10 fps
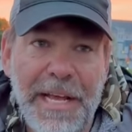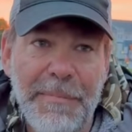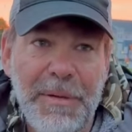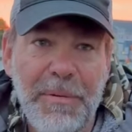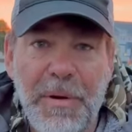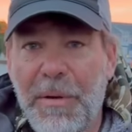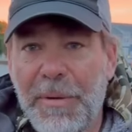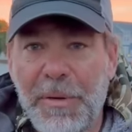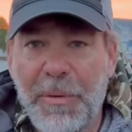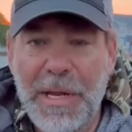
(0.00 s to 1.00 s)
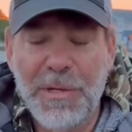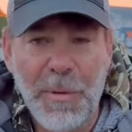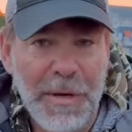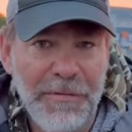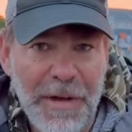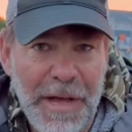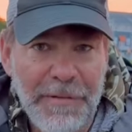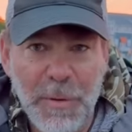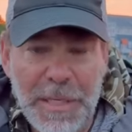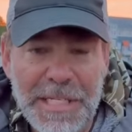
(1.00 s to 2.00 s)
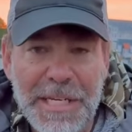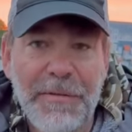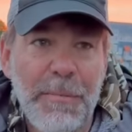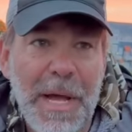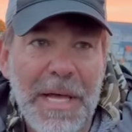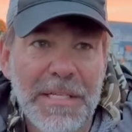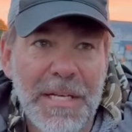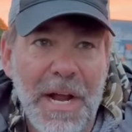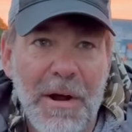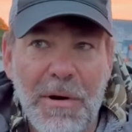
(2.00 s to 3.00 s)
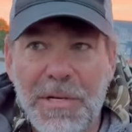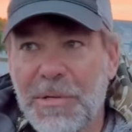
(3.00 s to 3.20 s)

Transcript: I mean, we were able to run 25, 27 miles an hour.